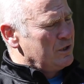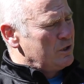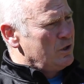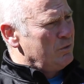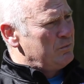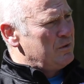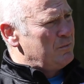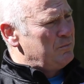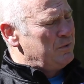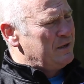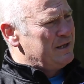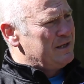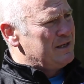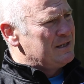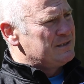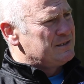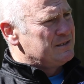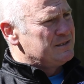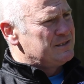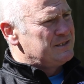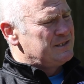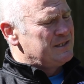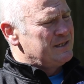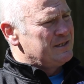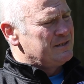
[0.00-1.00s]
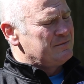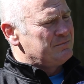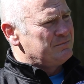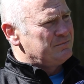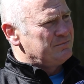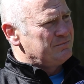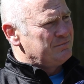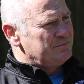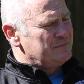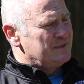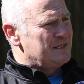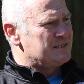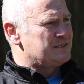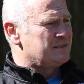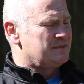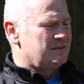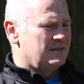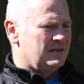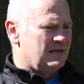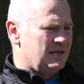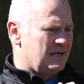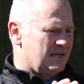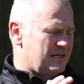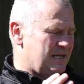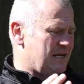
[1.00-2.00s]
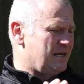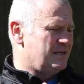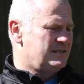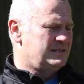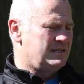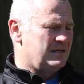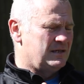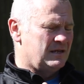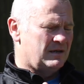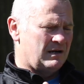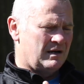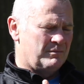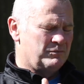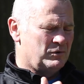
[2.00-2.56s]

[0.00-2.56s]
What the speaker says: to a couple of players and saying, listen, I can't do that.